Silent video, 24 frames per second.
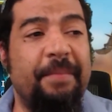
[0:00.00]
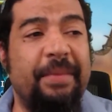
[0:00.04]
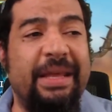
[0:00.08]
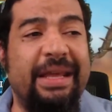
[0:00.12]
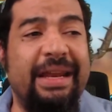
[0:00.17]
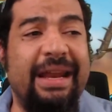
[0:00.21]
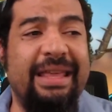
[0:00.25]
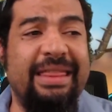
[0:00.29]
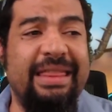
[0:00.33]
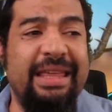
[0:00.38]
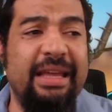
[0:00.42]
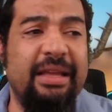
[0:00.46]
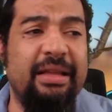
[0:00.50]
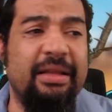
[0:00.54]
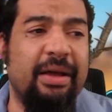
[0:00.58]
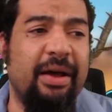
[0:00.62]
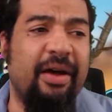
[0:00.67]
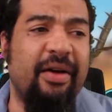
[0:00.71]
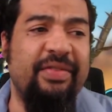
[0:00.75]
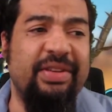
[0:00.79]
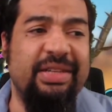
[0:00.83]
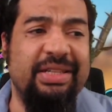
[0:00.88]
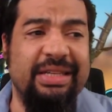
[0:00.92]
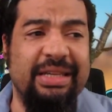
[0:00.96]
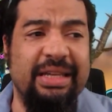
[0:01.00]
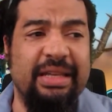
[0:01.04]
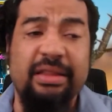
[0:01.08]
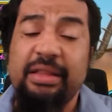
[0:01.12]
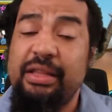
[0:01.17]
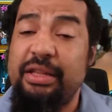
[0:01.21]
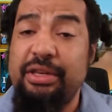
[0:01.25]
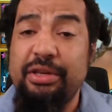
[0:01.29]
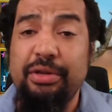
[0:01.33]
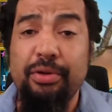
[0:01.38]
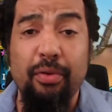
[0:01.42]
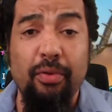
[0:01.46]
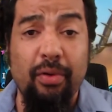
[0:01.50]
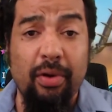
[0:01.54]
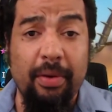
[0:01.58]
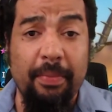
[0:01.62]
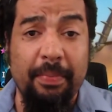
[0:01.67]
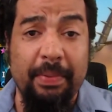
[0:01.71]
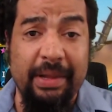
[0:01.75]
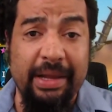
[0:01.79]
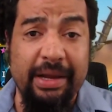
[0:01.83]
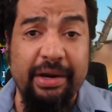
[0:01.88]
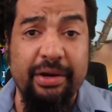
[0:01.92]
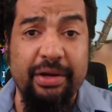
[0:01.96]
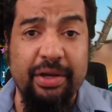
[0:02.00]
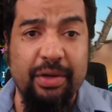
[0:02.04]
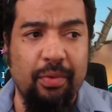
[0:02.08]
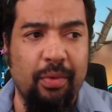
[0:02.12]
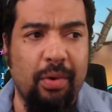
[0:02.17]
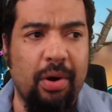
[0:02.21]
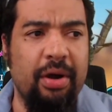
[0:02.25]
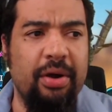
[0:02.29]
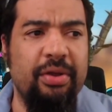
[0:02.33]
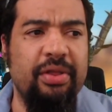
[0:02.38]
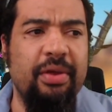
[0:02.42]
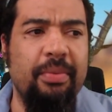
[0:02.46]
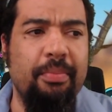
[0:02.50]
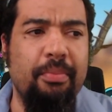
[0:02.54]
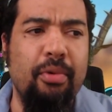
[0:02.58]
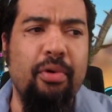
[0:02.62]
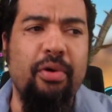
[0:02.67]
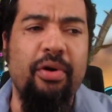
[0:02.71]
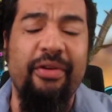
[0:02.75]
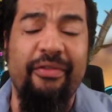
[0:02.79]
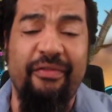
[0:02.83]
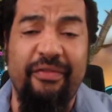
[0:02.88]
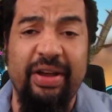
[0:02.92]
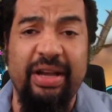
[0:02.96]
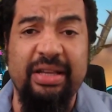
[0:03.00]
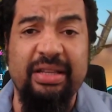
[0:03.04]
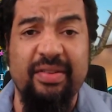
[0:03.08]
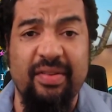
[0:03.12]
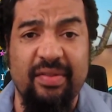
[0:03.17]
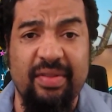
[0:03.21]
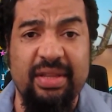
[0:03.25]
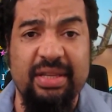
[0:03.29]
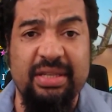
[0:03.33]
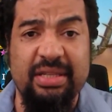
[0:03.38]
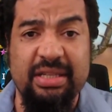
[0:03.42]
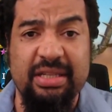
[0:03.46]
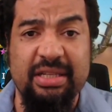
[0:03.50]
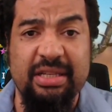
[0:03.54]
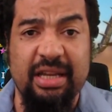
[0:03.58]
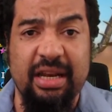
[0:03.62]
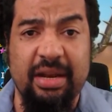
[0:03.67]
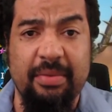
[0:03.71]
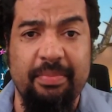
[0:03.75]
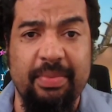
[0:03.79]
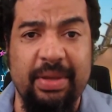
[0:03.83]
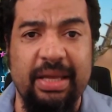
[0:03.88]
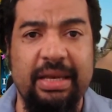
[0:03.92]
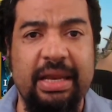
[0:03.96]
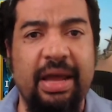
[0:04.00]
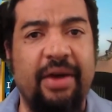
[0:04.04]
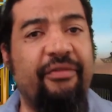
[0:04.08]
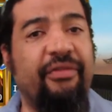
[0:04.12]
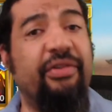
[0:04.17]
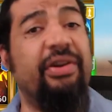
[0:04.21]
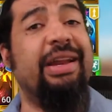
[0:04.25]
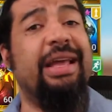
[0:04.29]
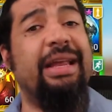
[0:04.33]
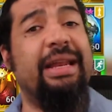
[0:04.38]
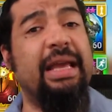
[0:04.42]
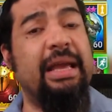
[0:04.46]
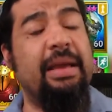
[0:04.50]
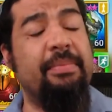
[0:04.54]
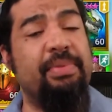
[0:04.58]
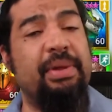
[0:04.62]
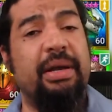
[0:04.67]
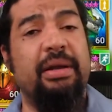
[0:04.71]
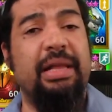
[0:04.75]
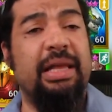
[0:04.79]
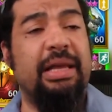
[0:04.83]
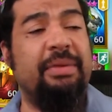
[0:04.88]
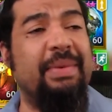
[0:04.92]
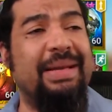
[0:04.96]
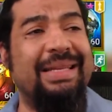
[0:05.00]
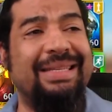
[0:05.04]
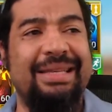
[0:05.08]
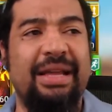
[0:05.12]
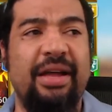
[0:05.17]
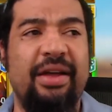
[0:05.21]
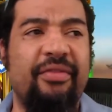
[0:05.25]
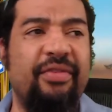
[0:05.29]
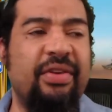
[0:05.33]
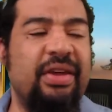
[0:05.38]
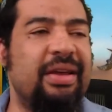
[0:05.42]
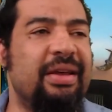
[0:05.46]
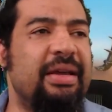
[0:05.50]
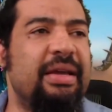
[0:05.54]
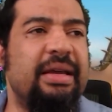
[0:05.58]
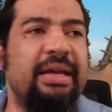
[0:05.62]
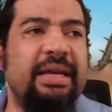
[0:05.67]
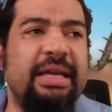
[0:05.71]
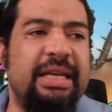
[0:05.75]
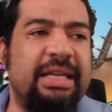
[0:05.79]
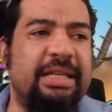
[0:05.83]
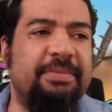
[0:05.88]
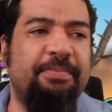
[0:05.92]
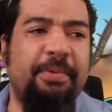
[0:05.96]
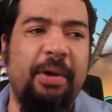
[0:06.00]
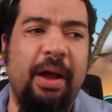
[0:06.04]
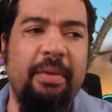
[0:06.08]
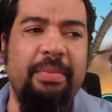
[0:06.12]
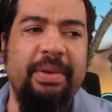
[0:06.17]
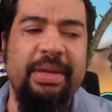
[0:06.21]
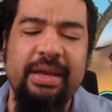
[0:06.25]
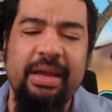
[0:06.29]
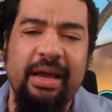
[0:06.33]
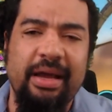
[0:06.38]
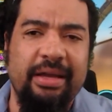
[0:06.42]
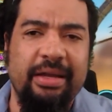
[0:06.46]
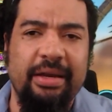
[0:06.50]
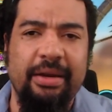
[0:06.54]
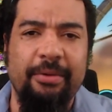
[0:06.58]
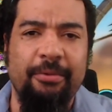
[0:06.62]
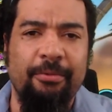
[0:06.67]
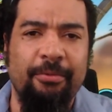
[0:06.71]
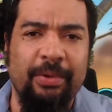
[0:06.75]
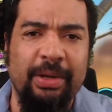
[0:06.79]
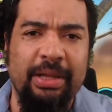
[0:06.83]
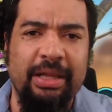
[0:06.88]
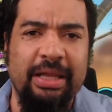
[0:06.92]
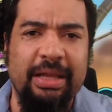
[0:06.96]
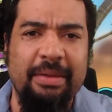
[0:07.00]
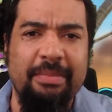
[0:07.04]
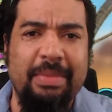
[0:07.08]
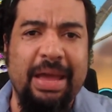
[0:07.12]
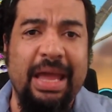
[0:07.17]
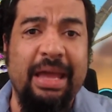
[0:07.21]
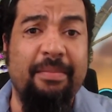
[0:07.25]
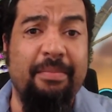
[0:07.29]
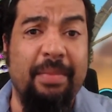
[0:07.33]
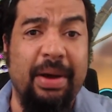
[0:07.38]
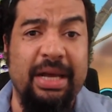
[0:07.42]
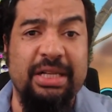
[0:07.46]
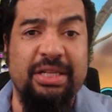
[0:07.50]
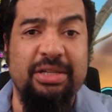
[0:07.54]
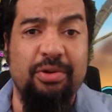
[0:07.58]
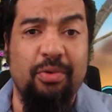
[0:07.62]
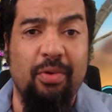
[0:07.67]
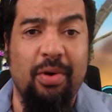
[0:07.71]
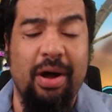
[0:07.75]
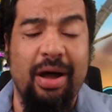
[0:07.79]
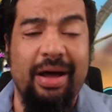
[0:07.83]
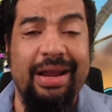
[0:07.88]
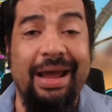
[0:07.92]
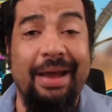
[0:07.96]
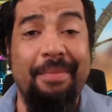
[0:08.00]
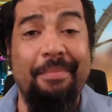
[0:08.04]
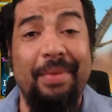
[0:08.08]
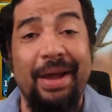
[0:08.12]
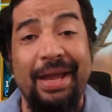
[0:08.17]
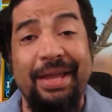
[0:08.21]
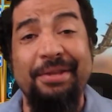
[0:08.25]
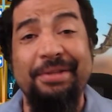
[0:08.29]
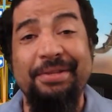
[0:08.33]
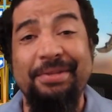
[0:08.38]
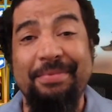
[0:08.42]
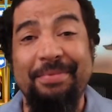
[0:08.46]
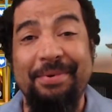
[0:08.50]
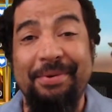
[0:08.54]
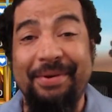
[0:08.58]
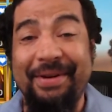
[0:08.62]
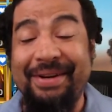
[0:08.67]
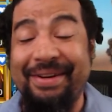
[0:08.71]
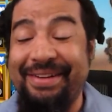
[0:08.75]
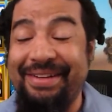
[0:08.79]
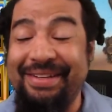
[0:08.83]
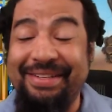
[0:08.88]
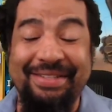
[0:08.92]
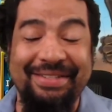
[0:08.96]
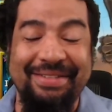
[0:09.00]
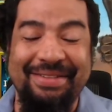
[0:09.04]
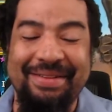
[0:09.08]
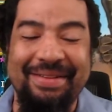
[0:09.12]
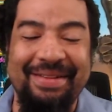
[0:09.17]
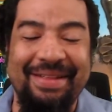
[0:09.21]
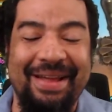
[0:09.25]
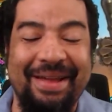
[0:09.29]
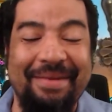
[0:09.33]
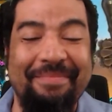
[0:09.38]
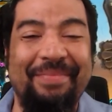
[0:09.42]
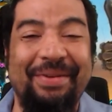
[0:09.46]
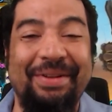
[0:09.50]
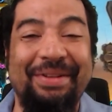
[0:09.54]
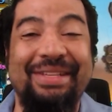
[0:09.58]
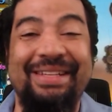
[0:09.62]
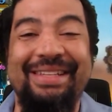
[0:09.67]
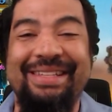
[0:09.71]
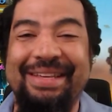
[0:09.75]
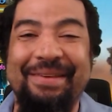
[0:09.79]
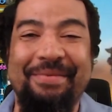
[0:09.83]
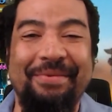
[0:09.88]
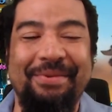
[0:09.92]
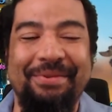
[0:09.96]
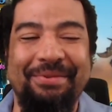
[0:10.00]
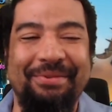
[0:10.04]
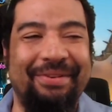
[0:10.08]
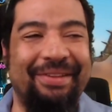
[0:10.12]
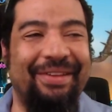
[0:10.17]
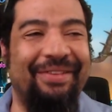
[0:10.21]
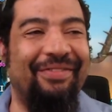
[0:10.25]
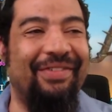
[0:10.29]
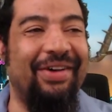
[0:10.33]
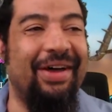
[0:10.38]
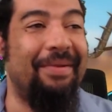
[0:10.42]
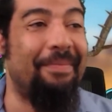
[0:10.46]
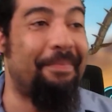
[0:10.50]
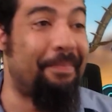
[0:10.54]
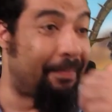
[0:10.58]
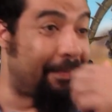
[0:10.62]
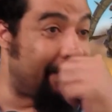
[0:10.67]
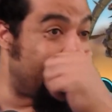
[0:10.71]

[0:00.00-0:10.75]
And I think obviously the newer a player you are, the more effective this is going to be. Now, for an endgame player like myself, he's probably not going to really make my squad. I might use him in Arena because I built a team. It was really fun.